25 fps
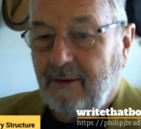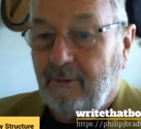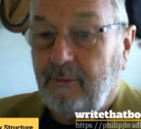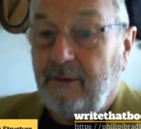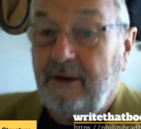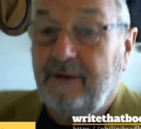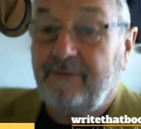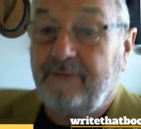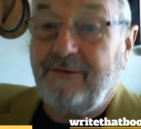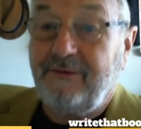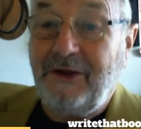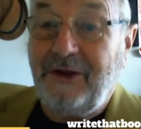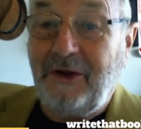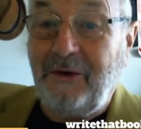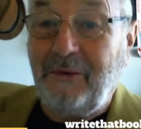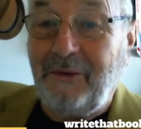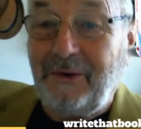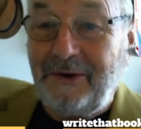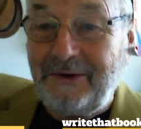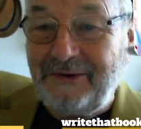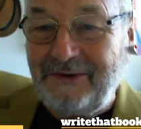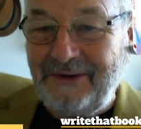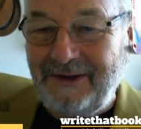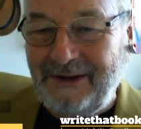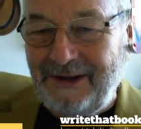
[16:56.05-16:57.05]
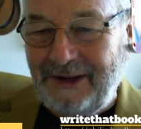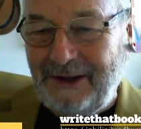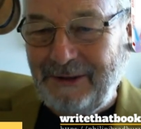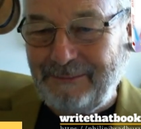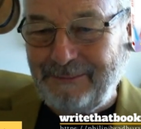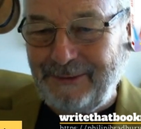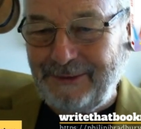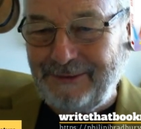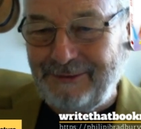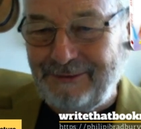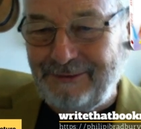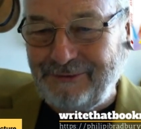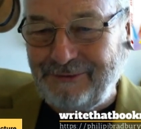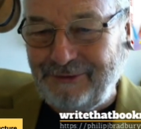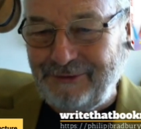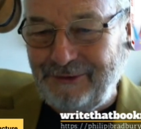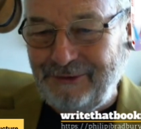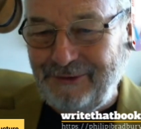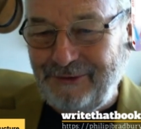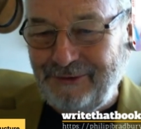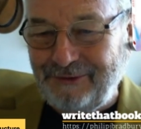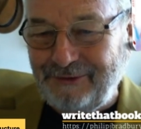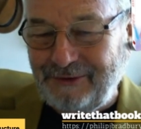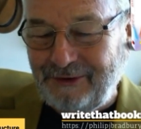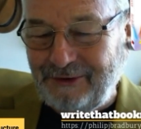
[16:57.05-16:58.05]
We have no idea how big this
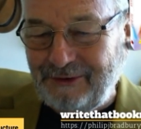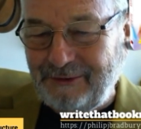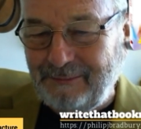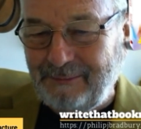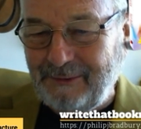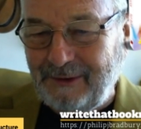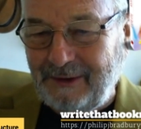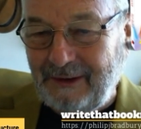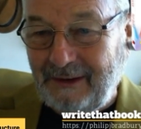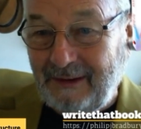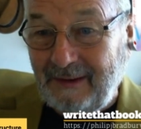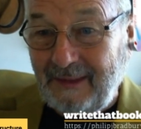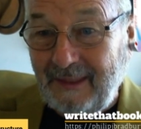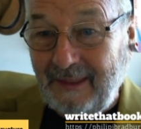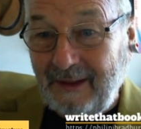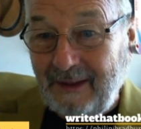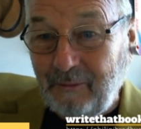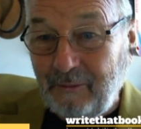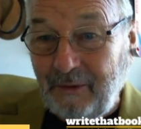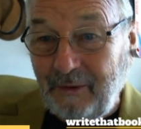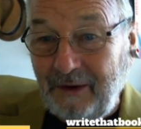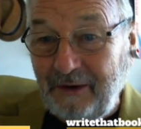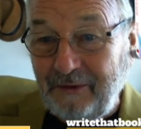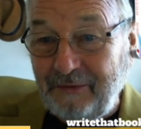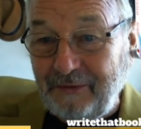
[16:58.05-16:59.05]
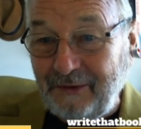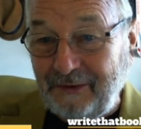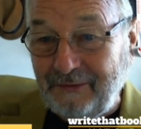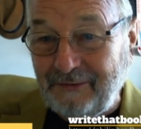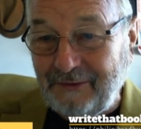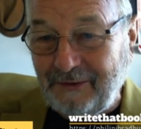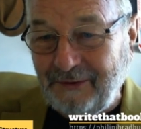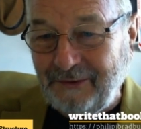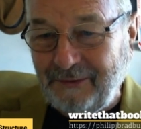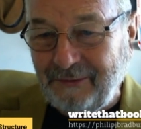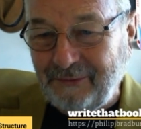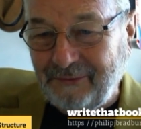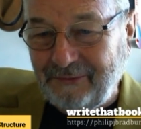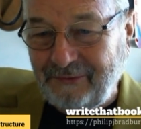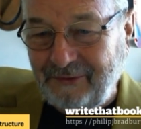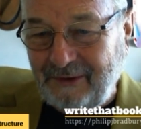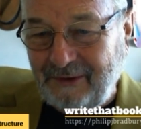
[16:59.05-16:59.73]
journey is going to be. We think the little